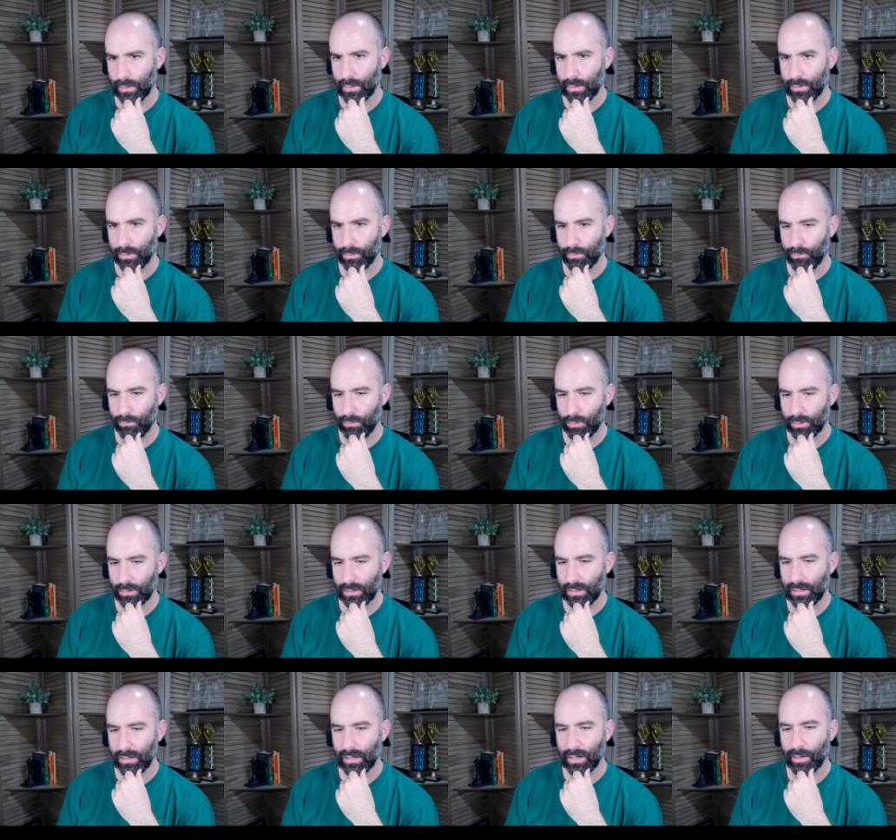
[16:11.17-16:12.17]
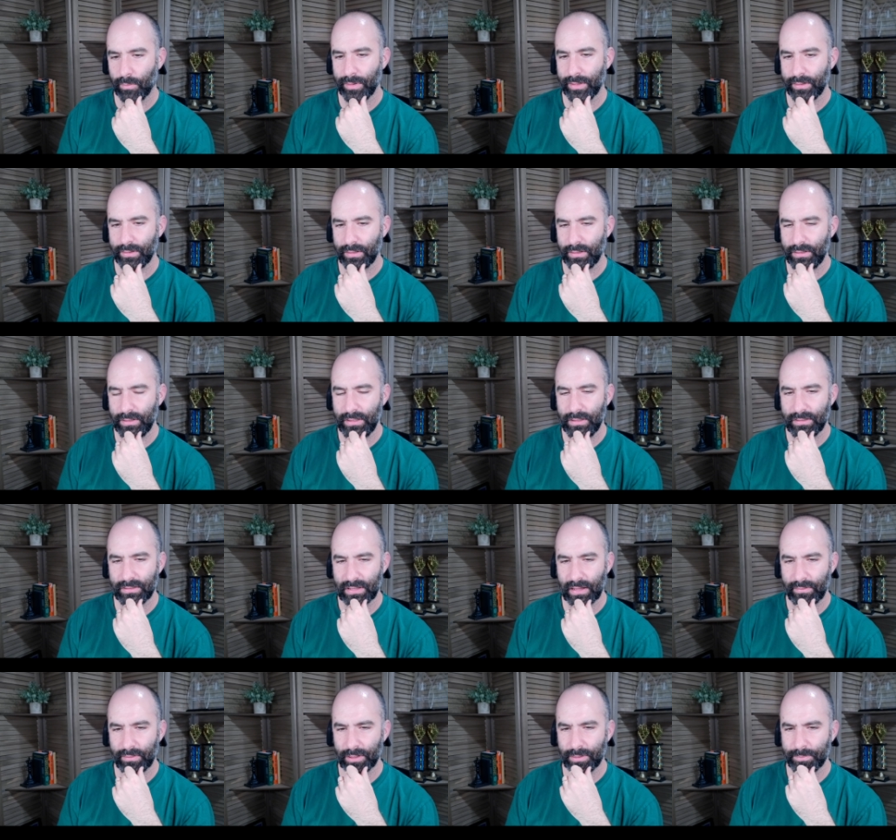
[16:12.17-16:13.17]
rook can come into
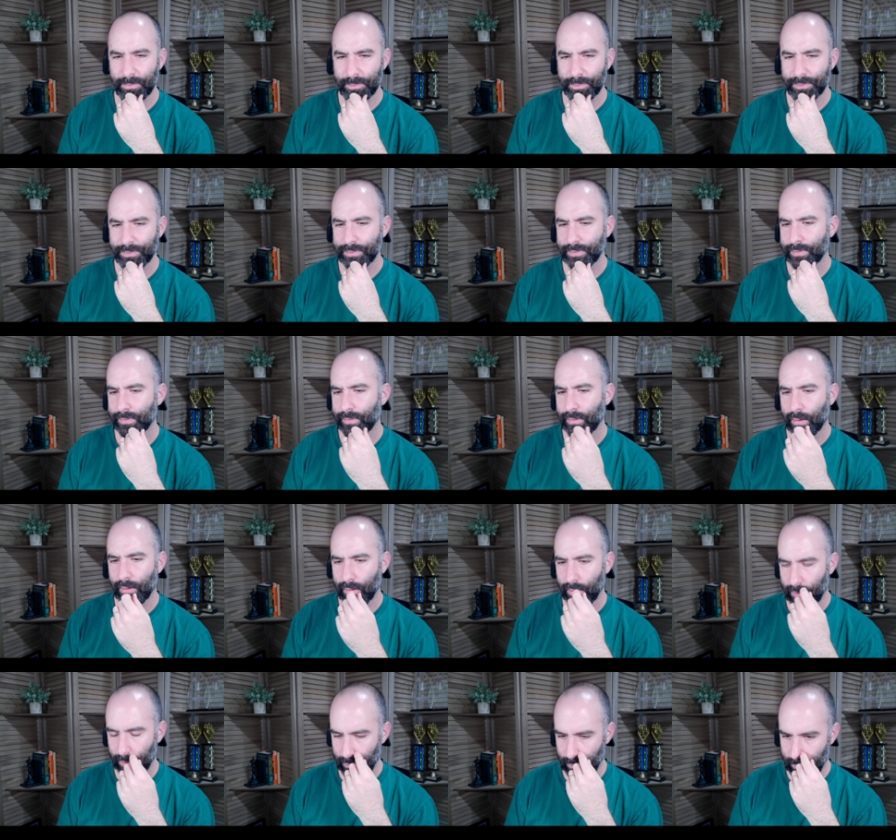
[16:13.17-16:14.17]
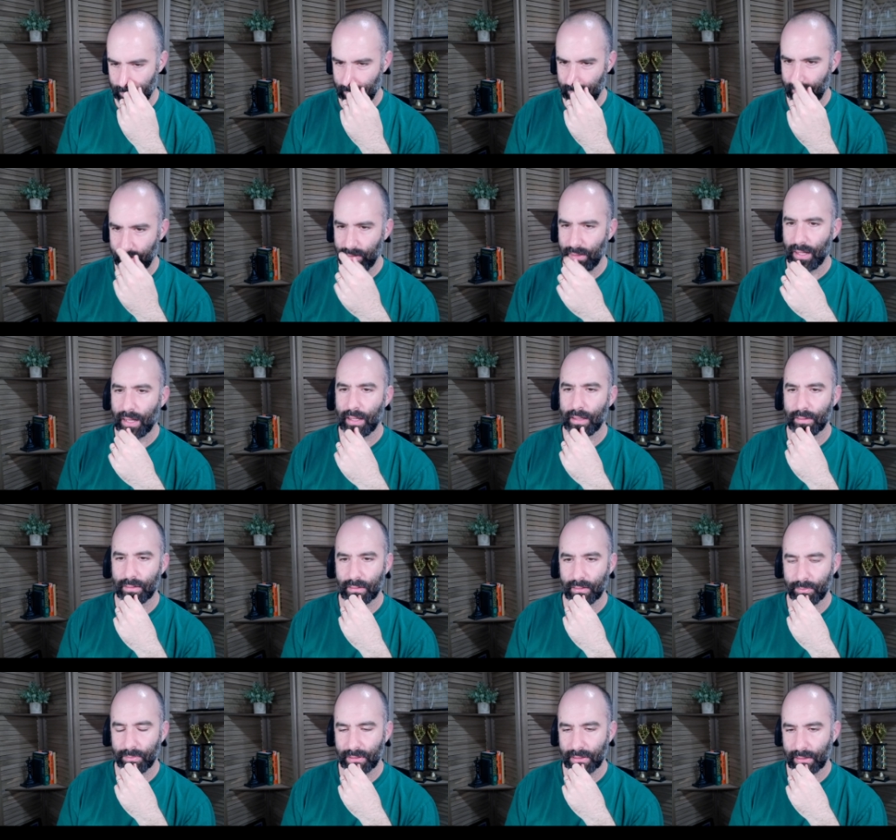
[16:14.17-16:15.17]
d7, which is not
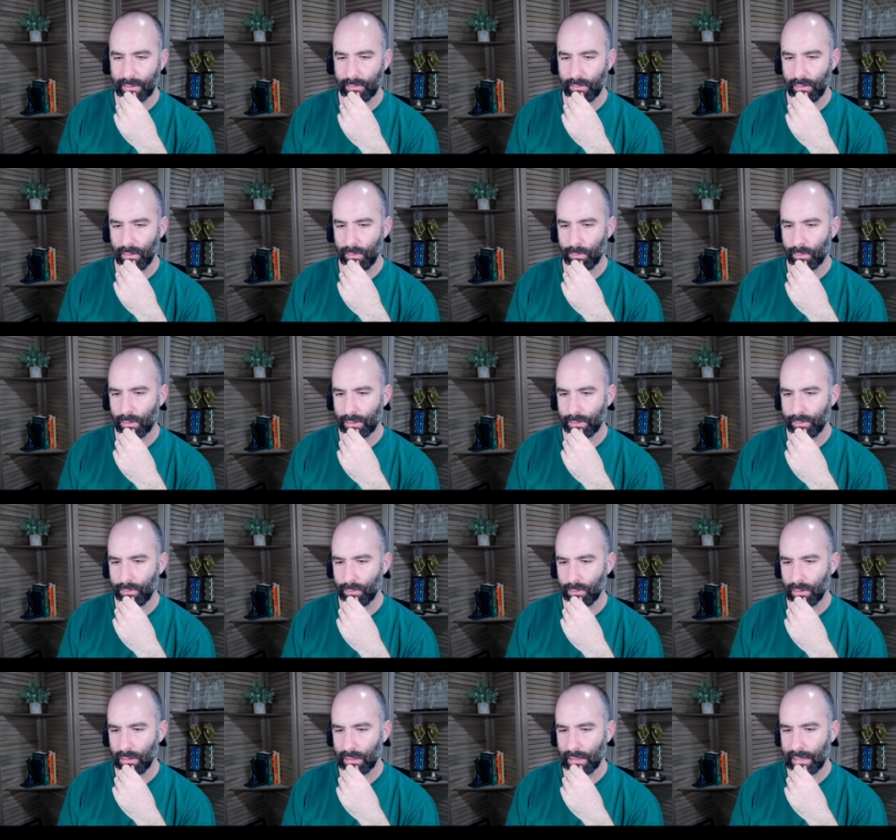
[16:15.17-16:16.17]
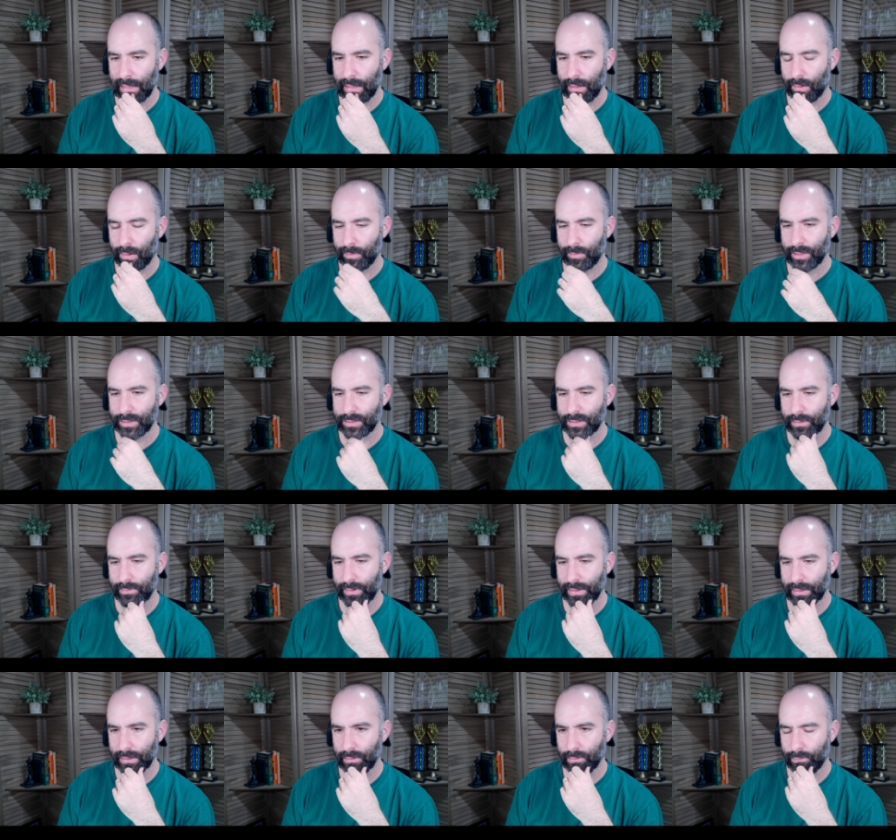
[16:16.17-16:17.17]
something I really want to allow. I'm not sure if
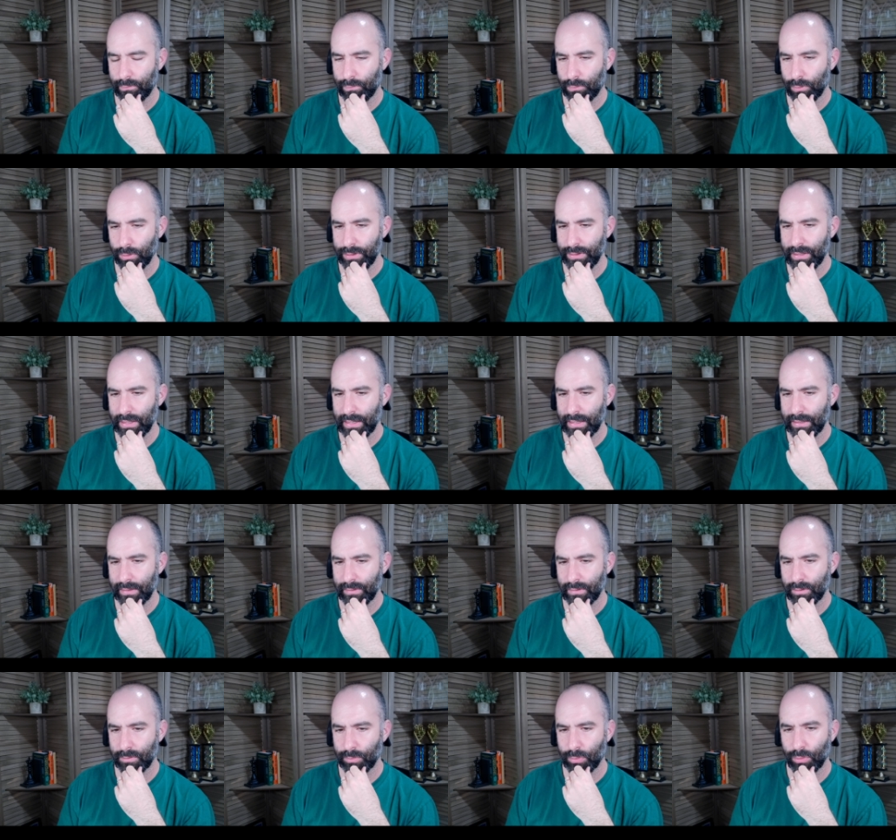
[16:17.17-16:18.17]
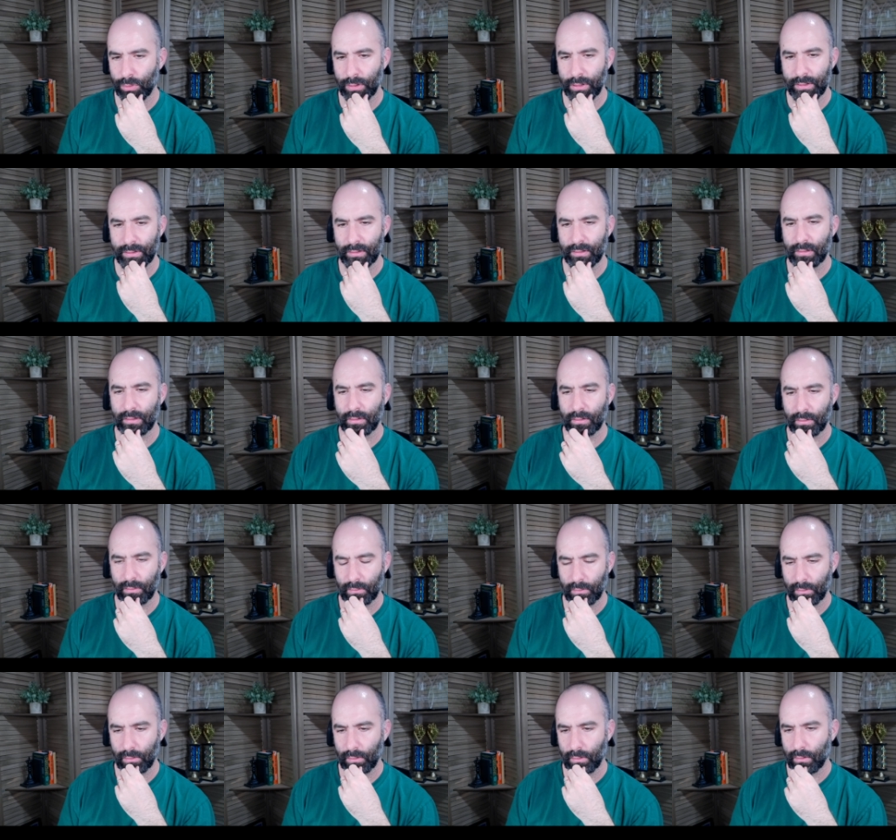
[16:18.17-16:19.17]
I can avoid that at this point.
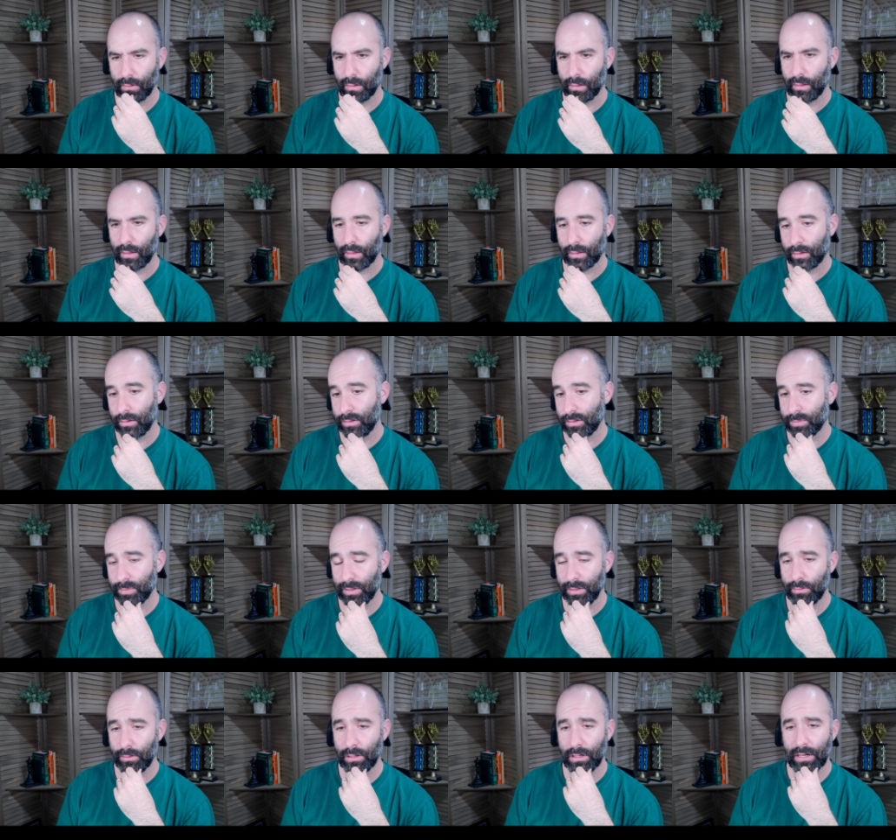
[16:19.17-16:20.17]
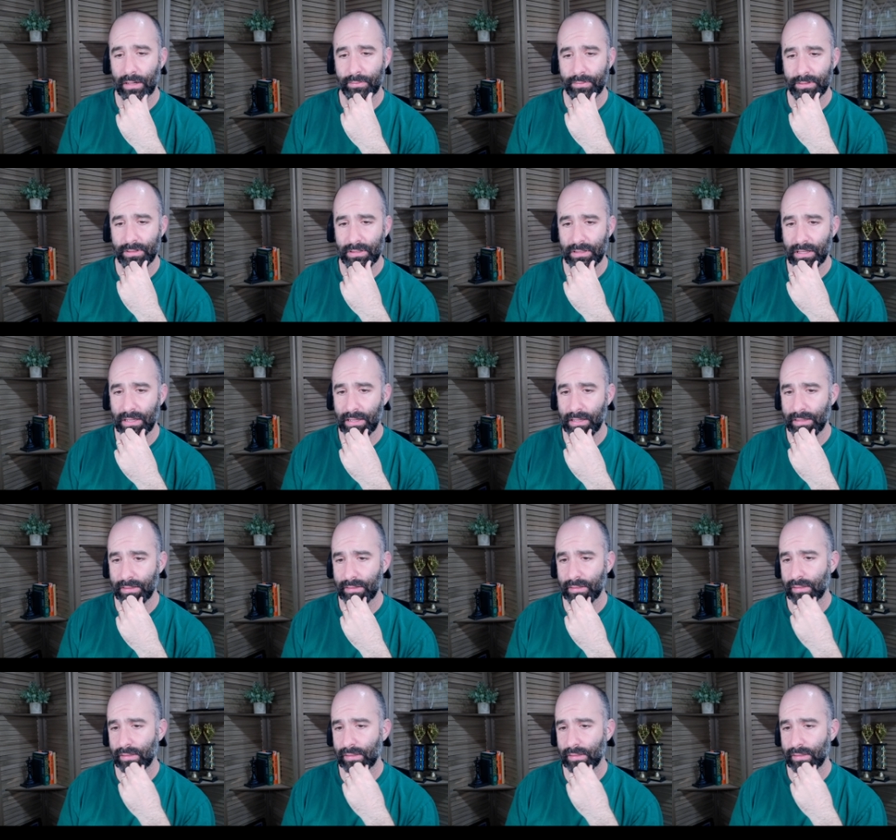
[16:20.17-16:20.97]
I could just play rook fd8